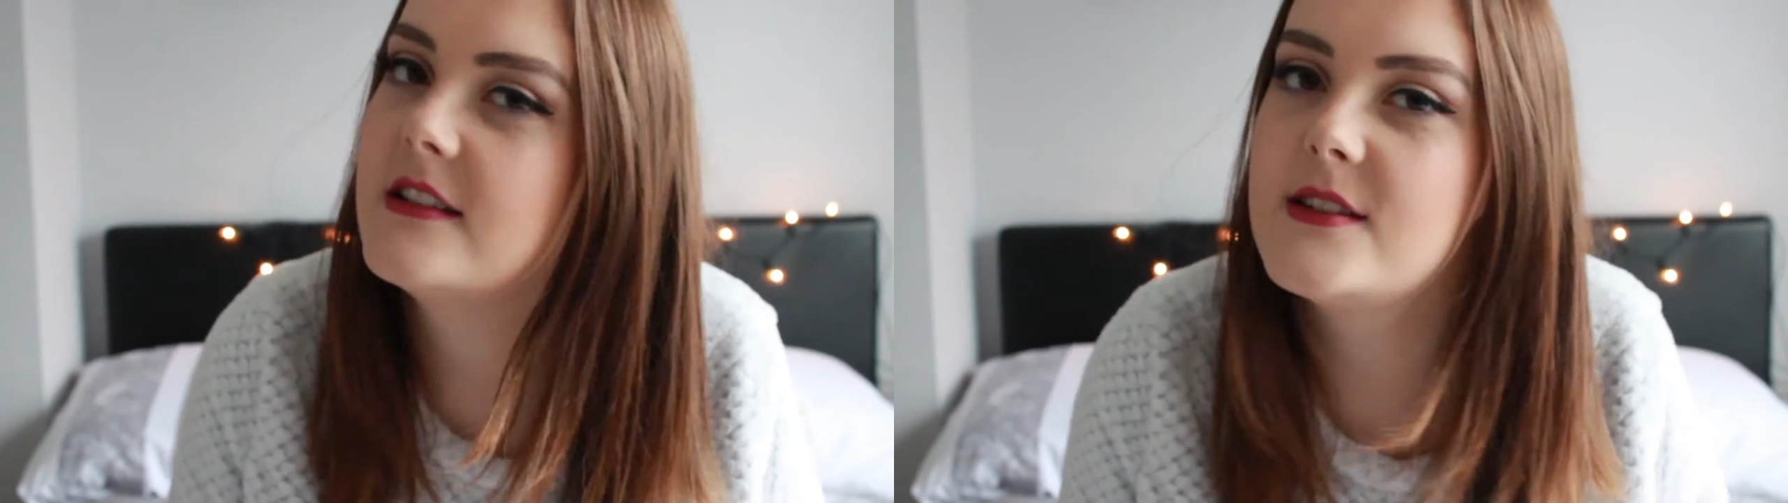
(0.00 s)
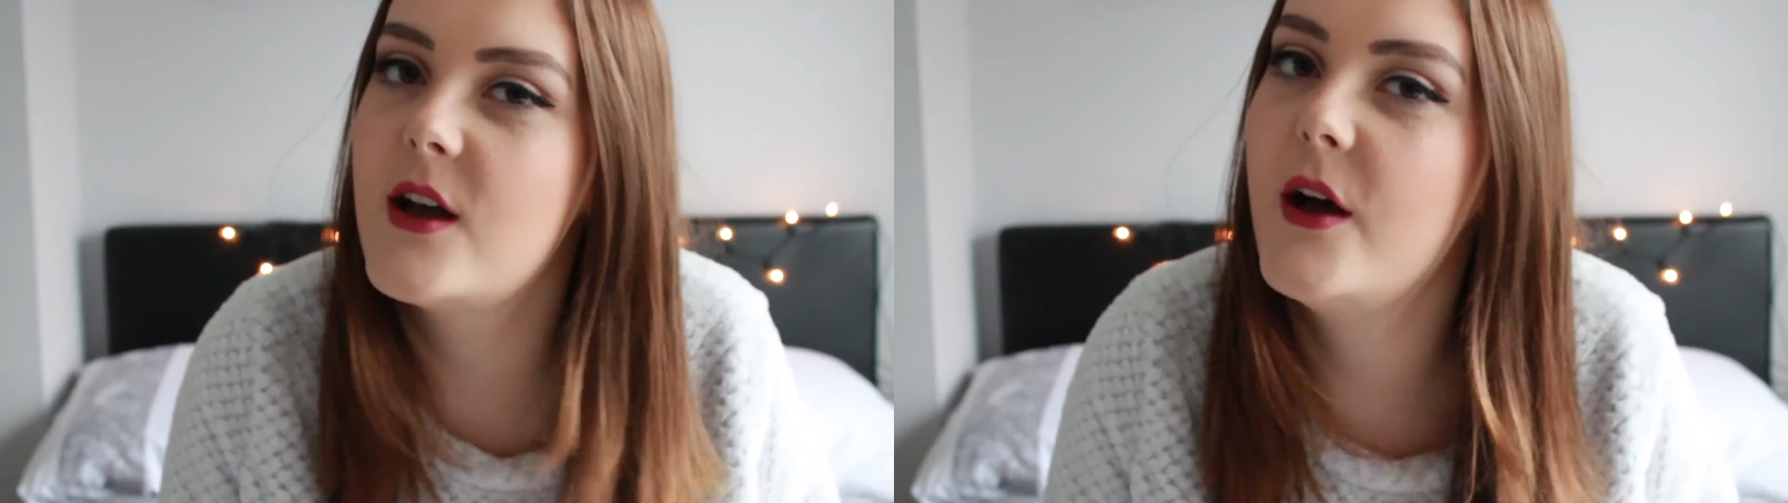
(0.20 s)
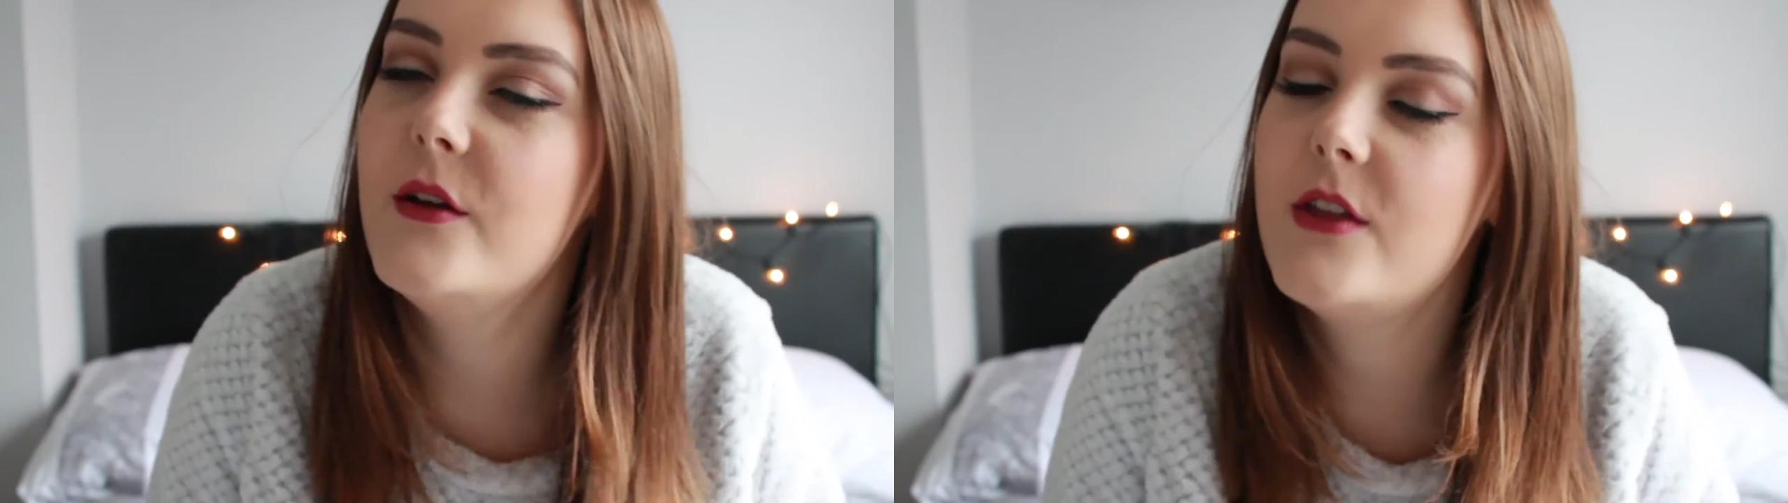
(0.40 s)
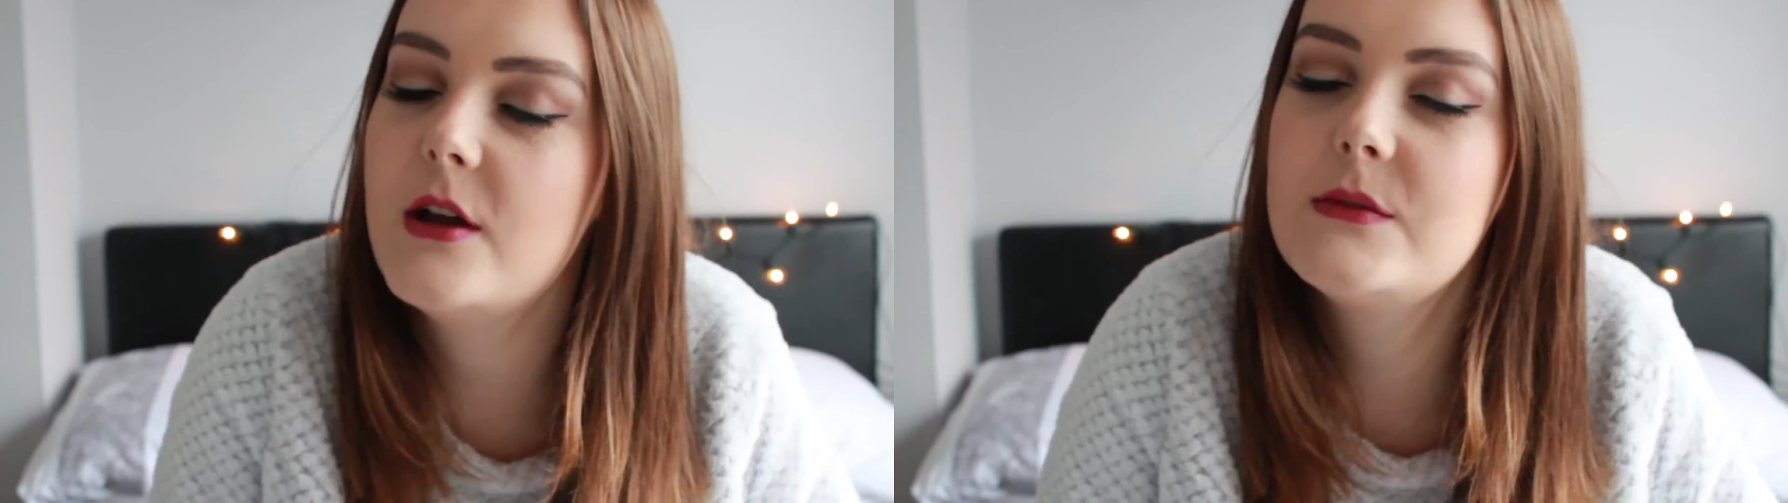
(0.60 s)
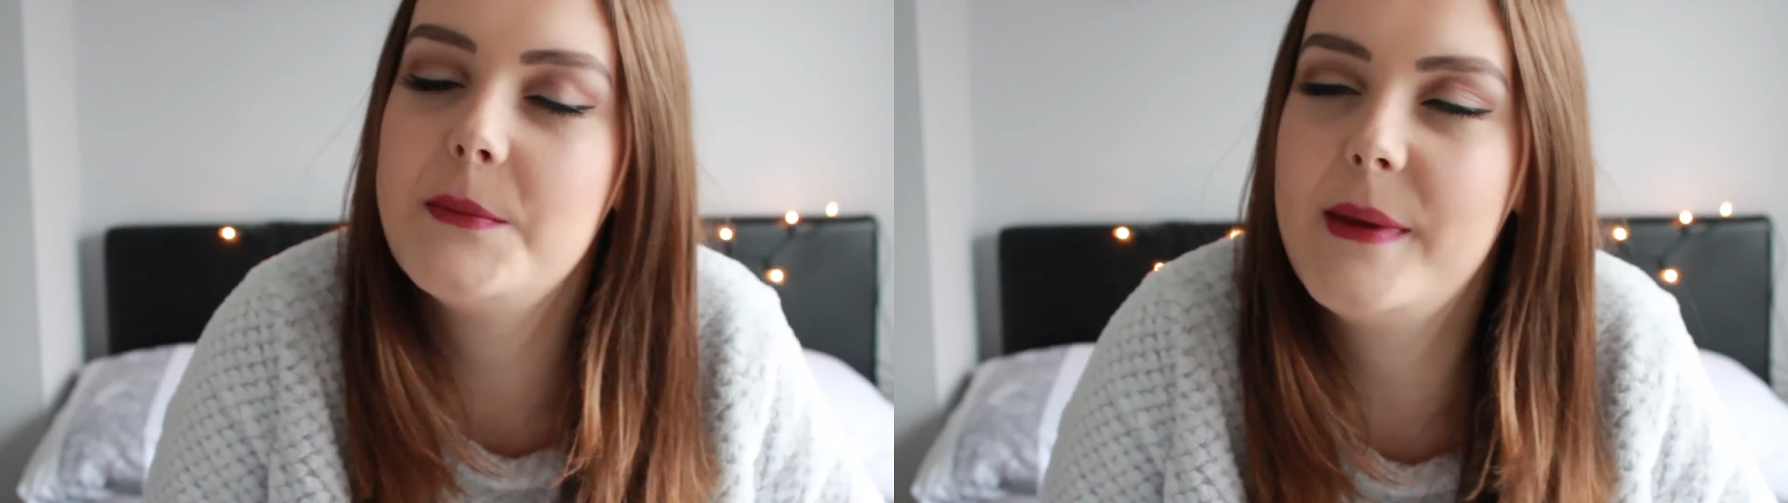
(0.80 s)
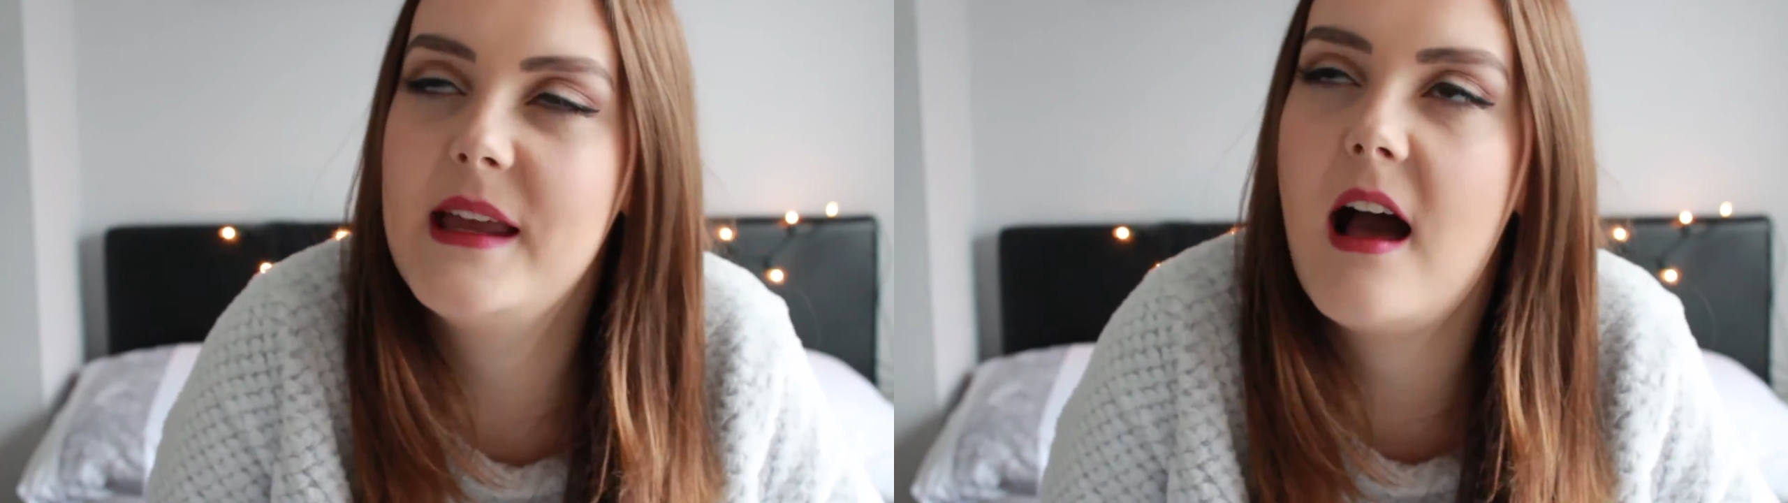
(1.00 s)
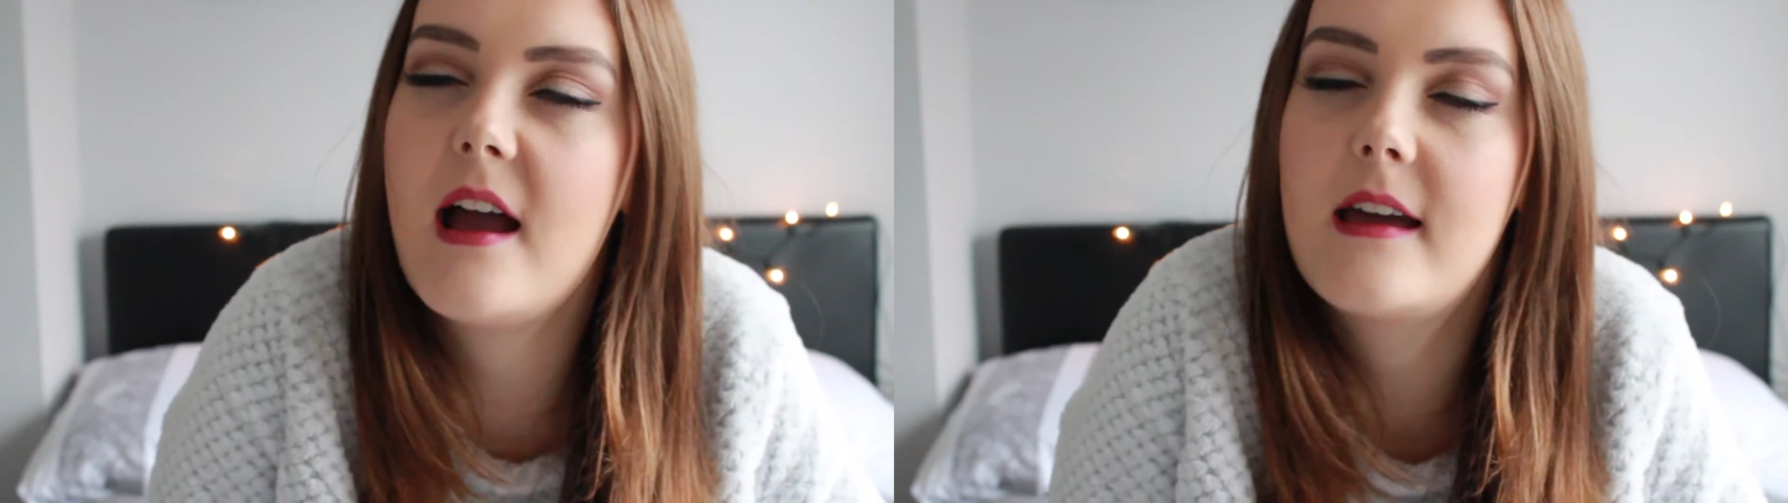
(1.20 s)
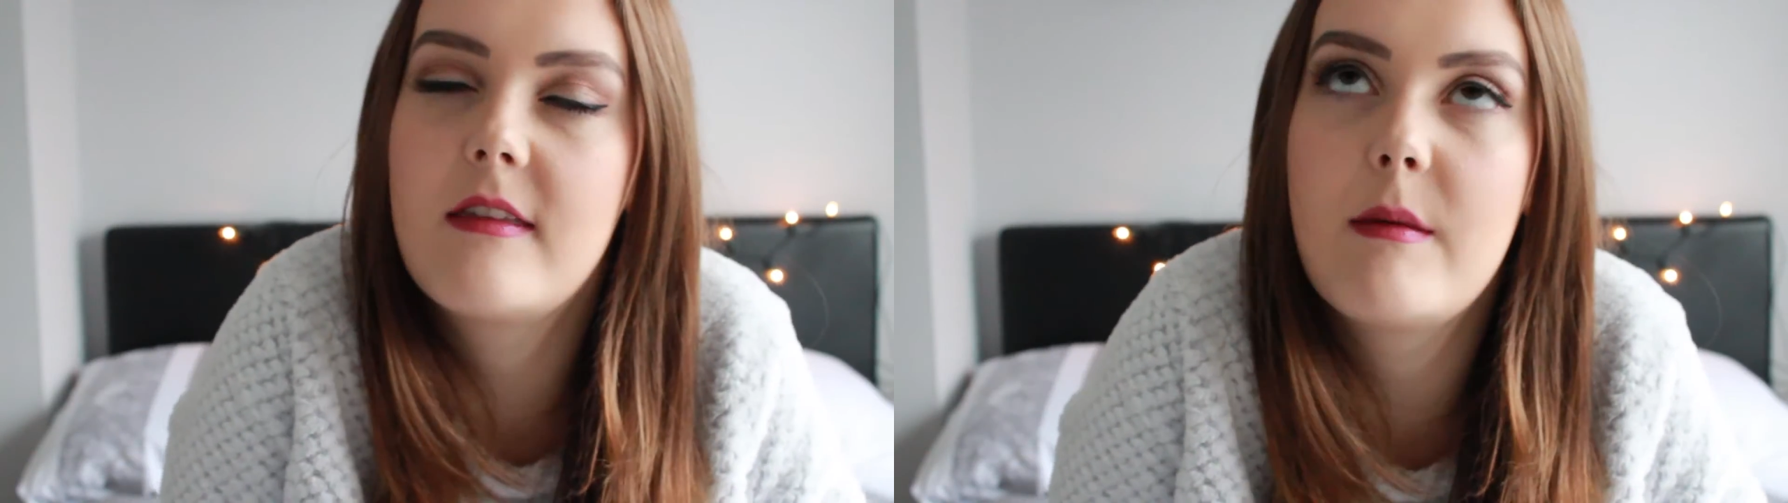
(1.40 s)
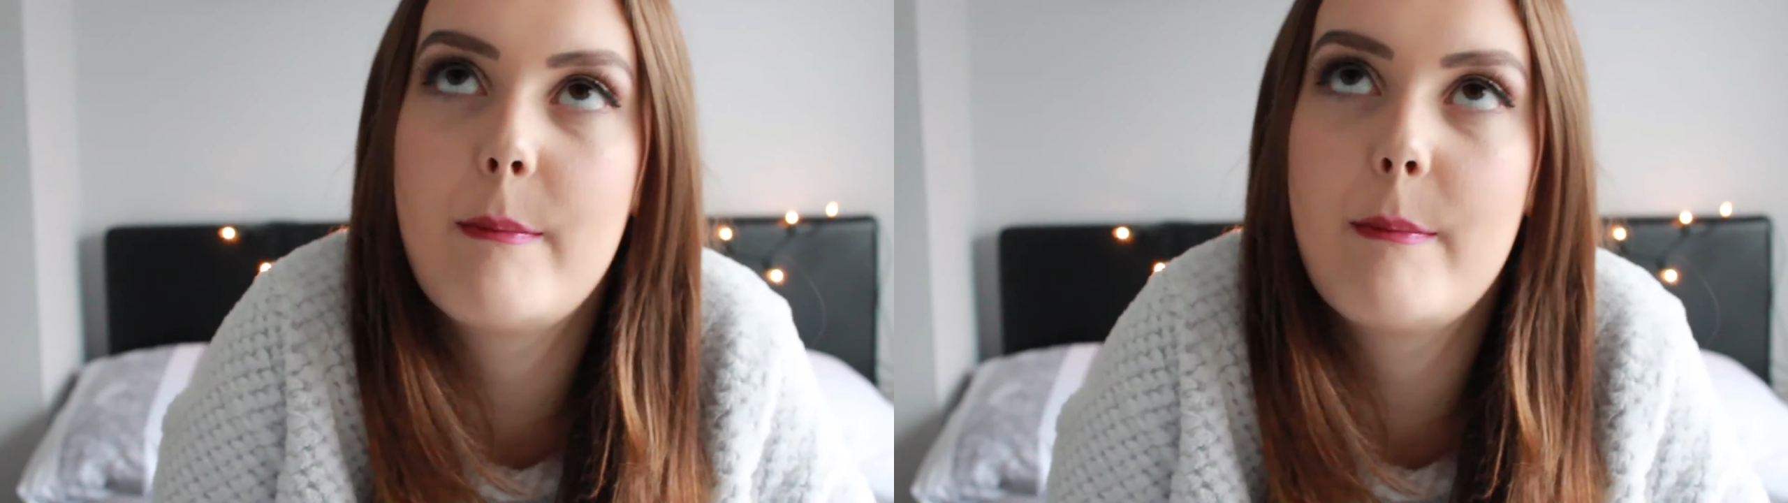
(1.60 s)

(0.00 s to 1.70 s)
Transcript: So those would be like the